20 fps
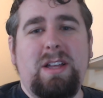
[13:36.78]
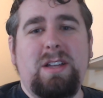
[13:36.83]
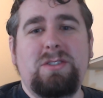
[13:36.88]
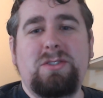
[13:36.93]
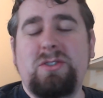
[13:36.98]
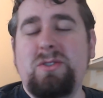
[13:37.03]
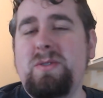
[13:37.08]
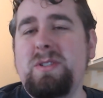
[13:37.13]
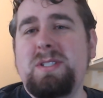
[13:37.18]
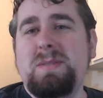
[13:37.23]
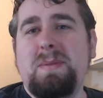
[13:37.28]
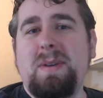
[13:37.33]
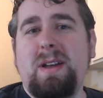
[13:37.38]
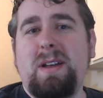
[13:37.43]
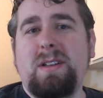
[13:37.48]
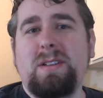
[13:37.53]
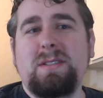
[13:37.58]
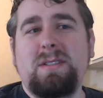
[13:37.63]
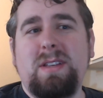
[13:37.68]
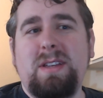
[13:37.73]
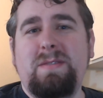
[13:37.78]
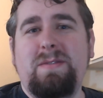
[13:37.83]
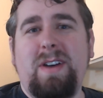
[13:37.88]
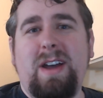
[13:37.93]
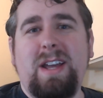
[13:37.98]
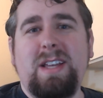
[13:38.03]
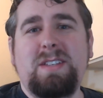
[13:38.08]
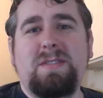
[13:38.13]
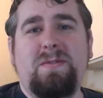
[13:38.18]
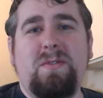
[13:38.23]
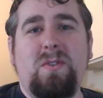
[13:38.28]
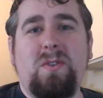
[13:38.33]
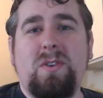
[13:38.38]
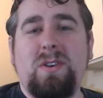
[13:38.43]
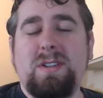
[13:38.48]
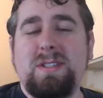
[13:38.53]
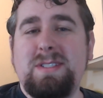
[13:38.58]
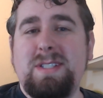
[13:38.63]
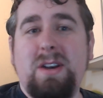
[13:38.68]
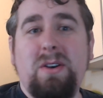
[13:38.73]
Druid spells advice
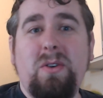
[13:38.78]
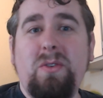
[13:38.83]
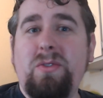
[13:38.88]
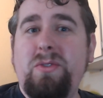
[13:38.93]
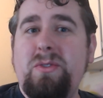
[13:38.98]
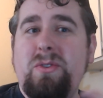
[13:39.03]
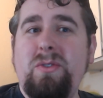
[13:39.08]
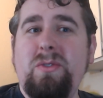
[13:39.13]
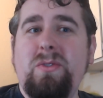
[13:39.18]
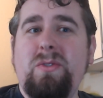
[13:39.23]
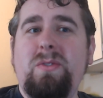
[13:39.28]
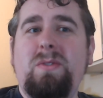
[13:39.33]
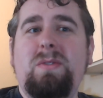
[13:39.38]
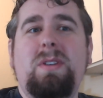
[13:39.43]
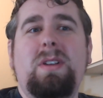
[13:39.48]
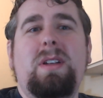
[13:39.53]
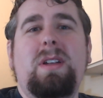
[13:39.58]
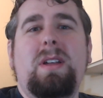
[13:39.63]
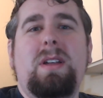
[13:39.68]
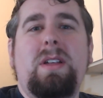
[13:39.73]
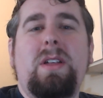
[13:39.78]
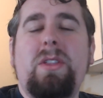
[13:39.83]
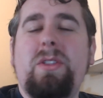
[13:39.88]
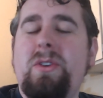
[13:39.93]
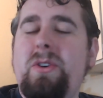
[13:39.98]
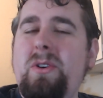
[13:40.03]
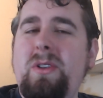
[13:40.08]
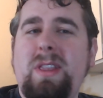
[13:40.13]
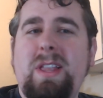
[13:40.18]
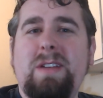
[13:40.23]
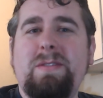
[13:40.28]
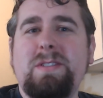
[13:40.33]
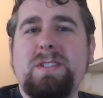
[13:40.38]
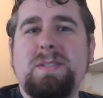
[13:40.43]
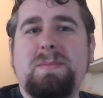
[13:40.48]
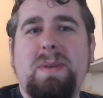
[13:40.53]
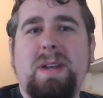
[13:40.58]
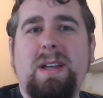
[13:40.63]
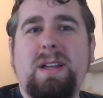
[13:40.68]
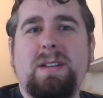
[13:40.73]
for 0 through 3rd level
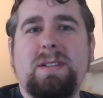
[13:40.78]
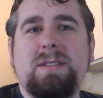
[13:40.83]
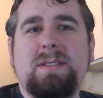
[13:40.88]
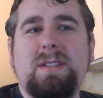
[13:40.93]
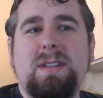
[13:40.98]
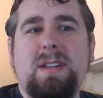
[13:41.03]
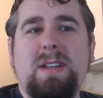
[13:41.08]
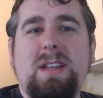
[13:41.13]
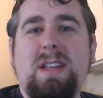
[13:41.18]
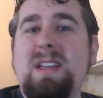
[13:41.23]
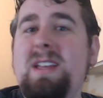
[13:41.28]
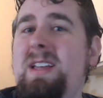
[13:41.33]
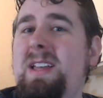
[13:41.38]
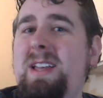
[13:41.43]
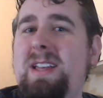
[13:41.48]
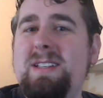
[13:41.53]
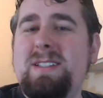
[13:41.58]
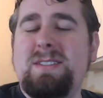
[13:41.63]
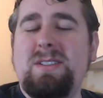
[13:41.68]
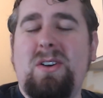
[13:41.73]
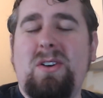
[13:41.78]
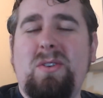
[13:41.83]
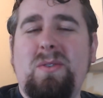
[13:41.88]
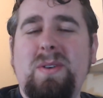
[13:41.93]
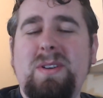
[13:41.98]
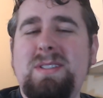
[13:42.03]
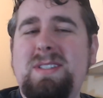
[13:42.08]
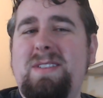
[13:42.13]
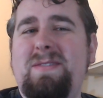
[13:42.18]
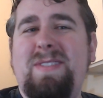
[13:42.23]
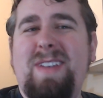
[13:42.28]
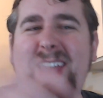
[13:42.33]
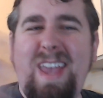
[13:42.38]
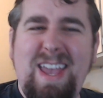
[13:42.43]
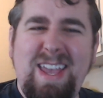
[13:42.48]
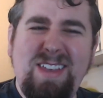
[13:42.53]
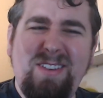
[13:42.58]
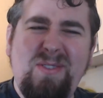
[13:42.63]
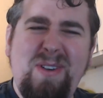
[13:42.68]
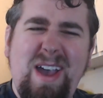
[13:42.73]
spells. As always, if
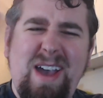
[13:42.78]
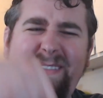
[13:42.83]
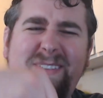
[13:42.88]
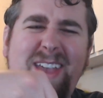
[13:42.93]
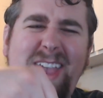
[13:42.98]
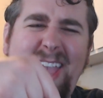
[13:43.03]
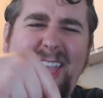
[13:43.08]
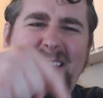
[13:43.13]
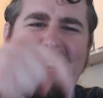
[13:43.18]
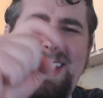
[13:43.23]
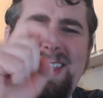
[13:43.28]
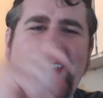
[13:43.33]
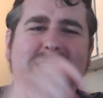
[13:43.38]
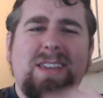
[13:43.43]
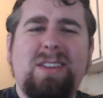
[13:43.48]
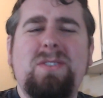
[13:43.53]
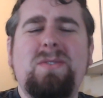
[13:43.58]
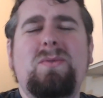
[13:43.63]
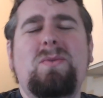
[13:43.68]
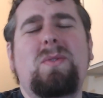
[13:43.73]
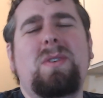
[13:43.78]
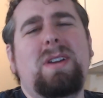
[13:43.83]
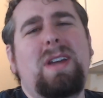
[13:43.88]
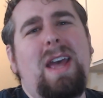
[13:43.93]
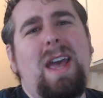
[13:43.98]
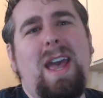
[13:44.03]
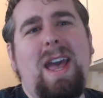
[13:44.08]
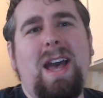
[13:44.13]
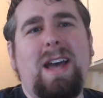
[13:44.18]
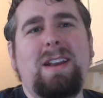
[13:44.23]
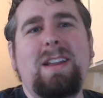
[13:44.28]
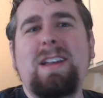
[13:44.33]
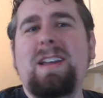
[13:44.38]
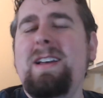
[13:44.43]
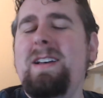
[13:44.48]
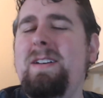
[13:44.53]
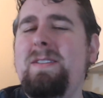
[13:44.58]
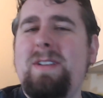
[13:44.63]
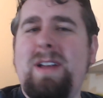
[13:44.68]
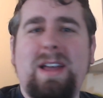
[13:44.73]
you have anything you want to add,
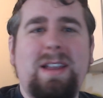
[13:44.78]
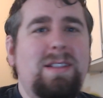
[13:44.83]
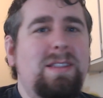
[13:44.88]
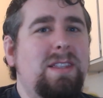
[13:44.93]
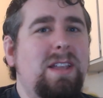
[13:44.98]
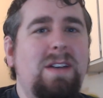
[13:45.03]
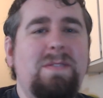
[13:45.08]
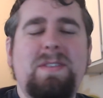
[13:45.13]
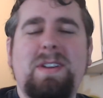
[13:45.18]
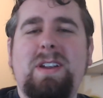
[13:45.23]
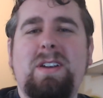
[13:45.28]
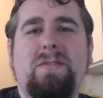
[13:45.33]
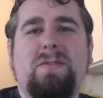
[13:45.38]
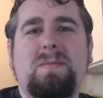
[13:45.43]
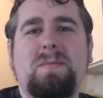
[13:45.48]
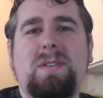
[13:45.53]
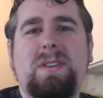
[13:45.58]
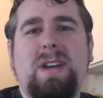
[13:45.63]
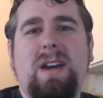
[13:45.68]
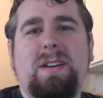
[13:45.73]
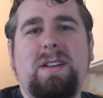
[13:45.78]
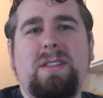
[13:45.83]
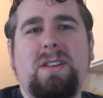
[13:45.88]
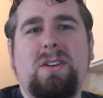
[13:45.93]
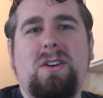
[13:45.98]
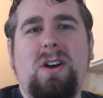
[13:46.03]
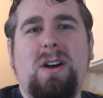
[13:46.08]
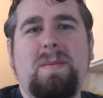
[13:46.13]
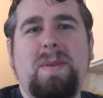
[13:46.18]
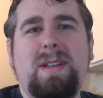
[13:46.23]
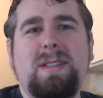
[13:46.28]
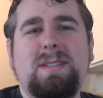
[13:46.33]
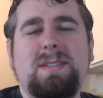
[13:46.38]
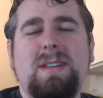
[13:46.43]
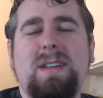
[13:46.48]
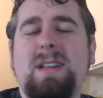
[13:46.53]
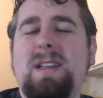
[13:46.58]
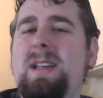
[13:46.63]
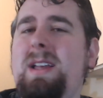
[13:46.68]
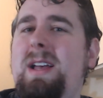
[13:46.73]
I'd love to hear from you down in the comments.
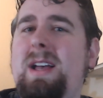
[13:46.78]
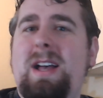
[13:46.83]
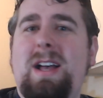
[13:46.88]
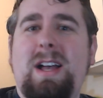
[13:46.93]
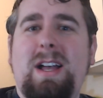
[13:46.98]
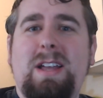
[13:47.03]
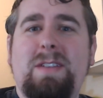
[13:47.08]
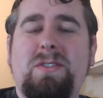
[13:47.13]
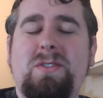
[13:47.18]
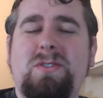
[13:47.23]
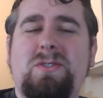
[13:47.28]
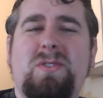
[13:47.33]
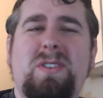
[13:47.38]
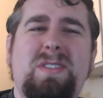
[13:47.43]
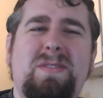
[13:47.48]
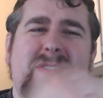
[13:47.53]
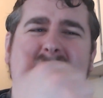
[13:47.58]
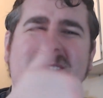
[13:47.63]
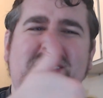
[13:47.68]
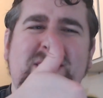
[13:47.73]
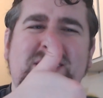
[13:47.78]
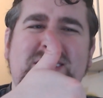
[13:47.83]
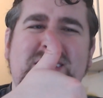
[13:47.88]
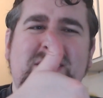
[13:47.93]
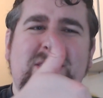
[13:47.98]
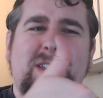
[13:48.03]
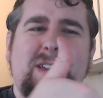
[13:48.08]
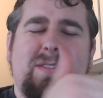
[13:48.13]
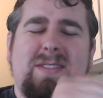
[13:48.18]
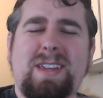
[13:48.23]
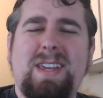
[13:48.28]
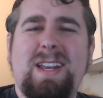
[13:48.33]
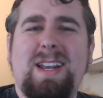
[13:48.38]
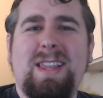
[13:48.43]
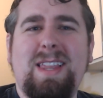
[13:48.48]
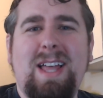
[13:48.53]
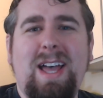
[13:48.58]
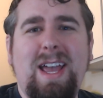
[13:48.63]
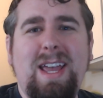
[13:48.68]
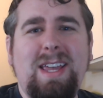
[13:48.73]
If you enjoyed the video, consider giving it a
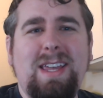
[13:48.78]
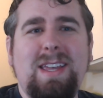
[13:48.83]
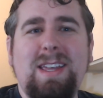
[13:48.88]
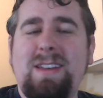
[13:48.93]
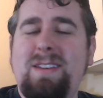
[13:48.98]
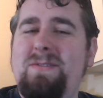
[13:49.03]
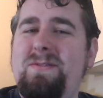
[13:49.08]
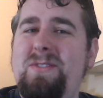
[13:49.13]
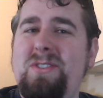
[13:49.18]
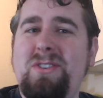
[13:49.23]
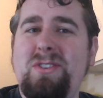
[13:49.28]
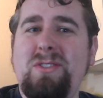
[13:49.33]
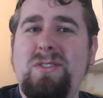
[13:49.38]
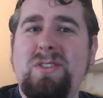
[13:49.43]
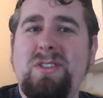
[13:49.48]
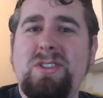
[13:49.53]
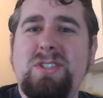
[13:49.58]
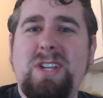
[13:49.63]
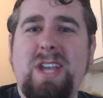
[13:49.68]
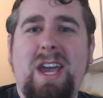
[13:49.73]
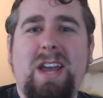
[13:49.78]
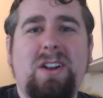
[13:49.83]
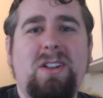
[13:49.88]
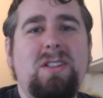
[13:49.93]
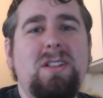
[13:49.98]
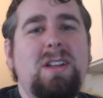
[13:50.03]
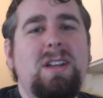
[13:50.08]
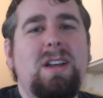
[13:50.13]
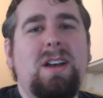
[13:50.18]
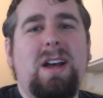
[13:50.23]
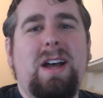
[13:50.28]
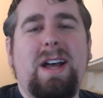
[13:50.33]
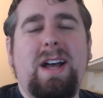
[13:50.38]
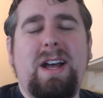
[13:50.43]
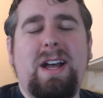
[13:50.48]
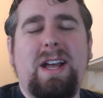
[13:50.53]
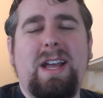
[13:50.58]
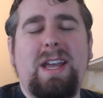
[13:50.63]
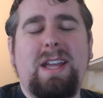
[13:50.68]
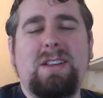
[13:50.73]
like. If you're new to the channel
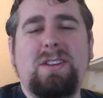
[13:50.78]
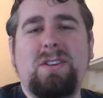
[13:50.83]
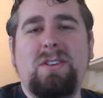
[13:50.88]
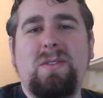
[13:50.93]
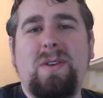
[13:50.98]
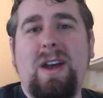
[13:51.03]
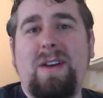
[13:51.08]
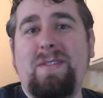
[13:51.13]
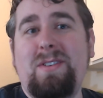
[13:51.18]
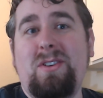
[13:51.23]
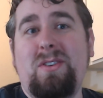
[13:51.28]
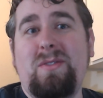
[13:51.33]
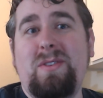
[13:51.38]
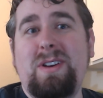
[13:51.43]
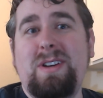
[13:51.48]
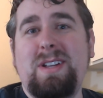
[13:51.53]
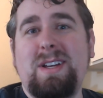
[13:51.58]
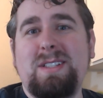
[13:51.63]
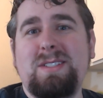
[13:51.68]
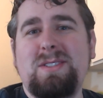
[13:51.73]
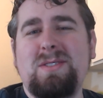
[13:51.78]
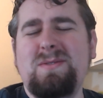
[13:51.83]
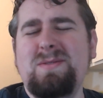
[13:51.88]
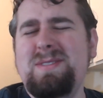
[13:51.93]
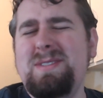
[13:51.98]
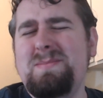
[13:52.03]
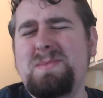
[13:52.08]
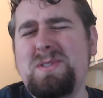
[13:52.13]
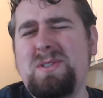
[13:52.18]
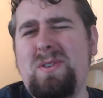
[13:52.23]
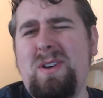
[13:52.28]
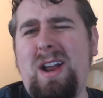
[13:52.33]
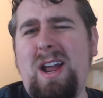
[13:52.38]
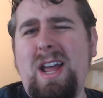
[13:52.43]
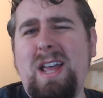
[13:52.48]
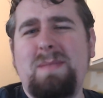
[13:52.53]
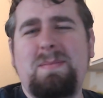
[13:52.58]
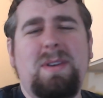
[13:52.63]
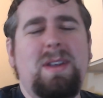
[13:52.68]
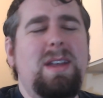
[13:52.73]
and you haven't already done so,
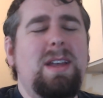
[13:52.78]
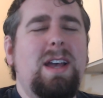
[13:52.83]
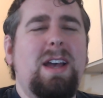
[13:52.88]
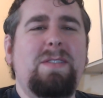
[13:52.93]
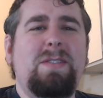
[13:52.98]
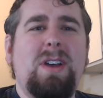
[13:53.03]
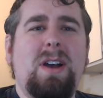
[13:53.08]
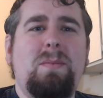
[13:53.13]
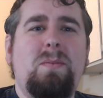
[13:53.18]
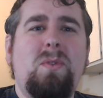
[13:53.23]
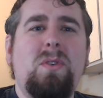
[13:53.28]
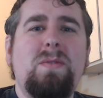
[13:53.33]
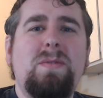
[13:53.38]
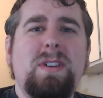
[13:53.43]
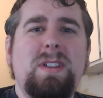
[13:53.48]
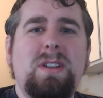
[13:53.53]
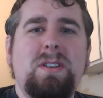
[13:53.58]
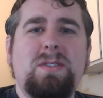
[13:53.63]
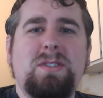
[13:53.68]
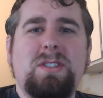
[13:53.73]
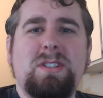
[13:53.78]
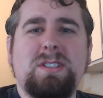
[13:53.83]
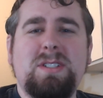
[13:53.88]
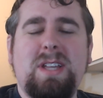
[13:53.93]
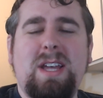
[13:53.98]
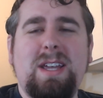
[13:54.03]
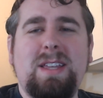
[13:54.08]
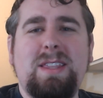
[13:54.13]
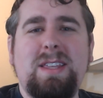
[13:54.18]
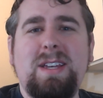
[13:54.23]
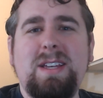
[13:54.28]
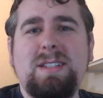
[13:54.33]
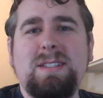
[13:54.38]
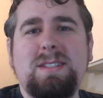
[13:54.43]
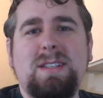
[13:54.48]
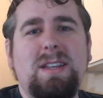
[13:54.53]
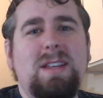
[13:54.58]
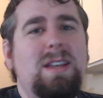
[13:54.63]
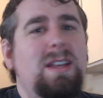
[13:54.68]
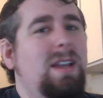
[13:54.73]
subscribe. I've got more videos just like
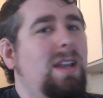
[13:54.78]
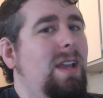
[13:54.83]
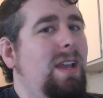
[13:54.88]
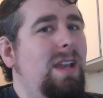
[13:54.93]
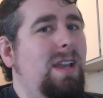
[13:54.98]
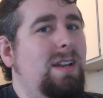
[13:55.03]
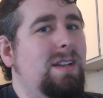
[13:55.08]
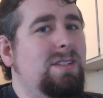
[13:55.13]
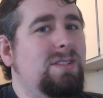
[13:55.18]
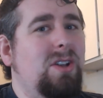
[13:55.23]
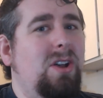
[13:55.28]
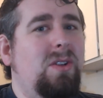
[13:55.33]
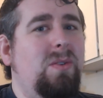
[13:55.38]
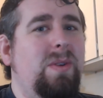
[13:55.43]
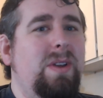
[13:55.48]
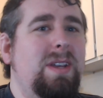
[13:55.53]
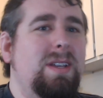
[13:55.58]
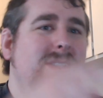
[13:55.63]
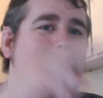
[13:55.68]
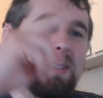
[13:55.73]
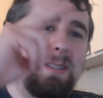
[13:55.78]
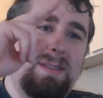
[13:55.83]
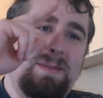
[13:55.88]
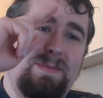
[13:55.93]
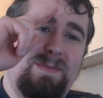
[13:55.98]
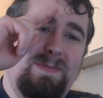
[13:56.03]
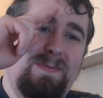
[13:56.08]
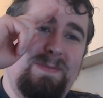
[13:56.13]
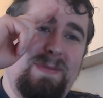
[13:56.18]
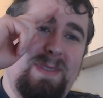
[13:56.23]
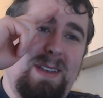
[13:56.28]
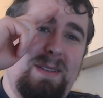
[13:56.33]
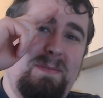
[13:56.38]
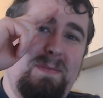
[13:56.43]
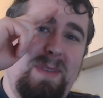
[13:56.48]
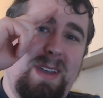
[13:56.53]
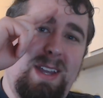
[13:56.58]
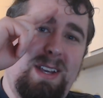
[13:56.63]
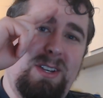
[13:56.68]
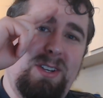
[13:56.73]
this. And as always, I'm
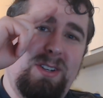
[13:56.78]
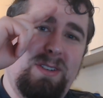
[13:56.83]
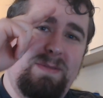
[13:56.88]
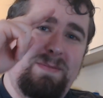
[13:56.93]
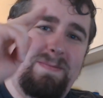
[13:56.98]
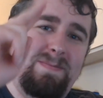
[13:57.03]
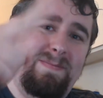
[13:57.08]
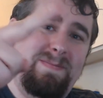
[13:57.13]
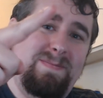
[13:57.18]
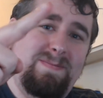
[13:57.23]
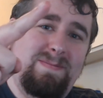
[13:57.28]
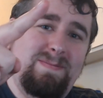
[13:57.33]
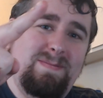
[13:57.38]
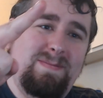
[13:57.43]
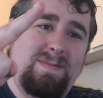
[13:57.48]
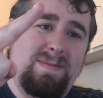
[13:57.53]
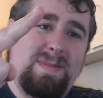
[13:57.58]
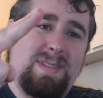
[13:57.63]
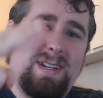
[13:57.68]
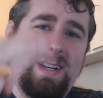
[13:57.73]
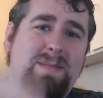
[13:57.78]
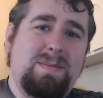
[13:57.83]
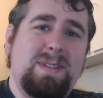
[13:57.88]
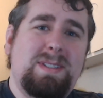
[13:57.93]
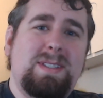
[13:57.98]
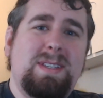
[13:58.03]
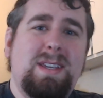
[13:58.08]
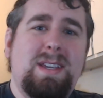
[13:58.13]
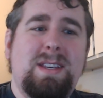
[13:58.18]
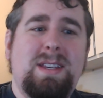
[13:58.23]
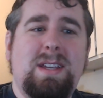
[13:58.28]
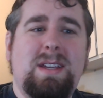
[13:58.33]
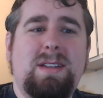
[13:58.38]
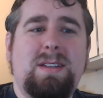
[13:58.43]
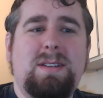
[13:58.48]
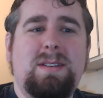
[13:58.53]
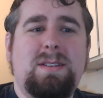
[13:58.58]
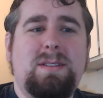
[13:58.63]
Mitch. I'll be seeing you.